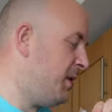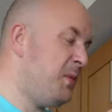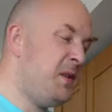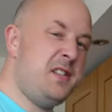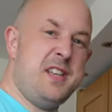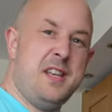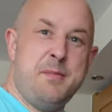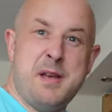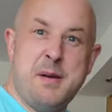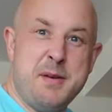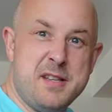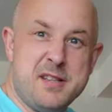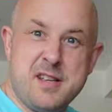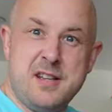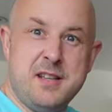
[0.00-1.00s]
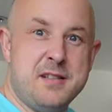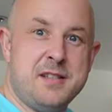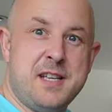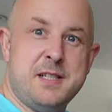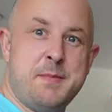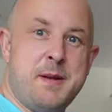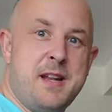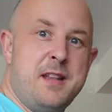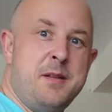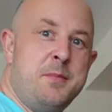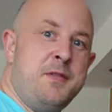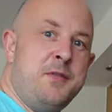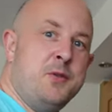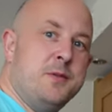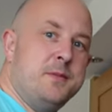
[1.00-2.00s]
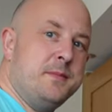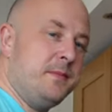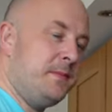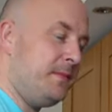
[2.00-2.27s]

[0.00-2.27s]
we'll see, maybe it's gonna taste better than we thought.